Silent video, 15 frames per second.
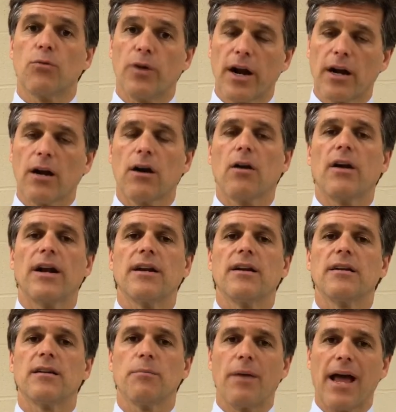rigor
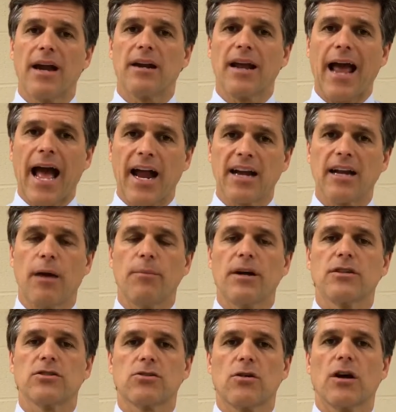and demanding
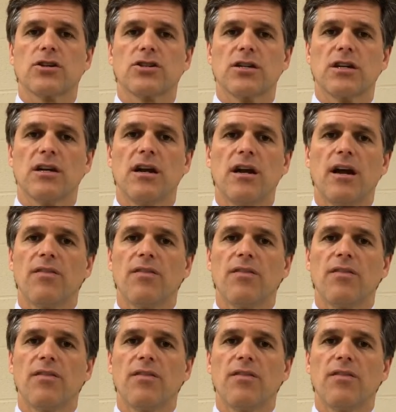academic instruction,